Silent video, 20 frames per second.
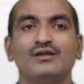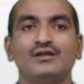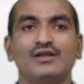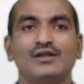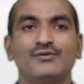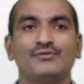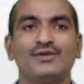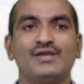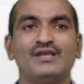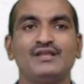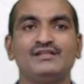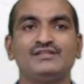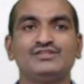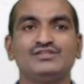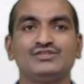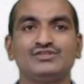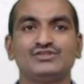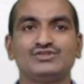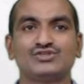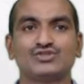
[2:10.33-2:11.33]
Now
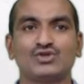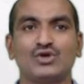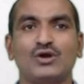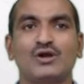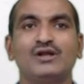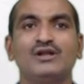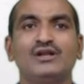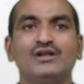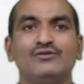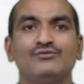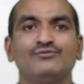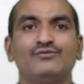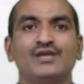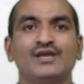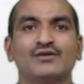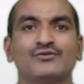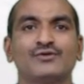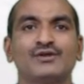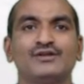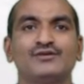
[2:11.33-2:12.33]
in short we
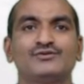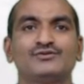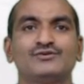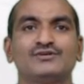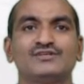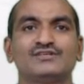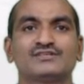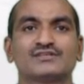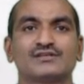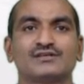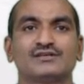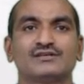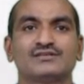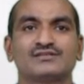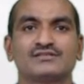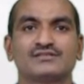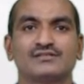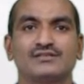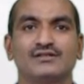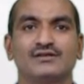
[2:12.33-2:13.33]
are going to
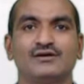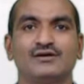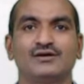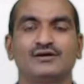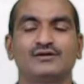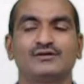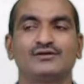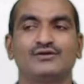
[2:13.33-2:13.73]
discuss the